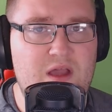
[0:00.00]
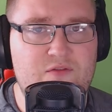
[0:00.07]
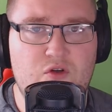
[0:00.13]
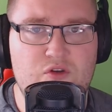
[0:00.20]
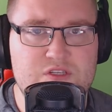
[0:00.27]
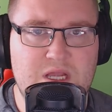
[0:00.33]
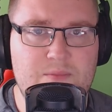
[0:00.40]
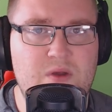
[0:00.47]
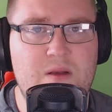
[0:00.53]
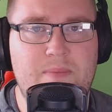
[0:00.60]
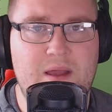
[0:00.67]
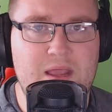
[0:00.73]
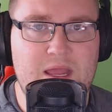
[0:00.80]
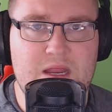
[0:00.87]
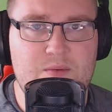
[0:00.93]
Of course, I'm going to
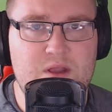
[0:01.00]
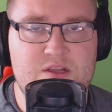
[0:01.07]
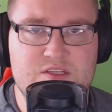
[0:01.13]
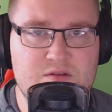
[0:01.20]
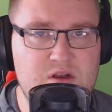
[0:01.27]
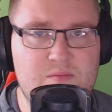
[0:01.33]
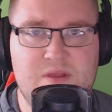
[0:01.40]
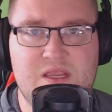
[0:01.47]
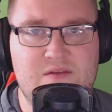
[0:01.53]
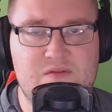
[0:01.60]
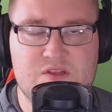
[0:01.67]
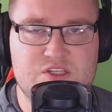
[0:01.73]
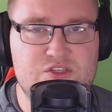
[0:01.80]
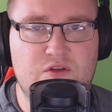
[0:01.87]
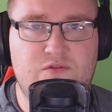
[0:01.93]
buy it anyway because I'm going to be giving
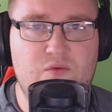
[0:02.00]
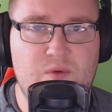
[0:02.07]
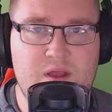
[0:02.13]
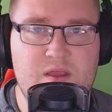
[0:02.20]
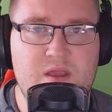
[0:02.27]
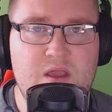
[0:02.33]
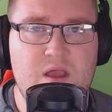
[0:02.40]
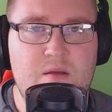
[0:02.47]
the stuff away.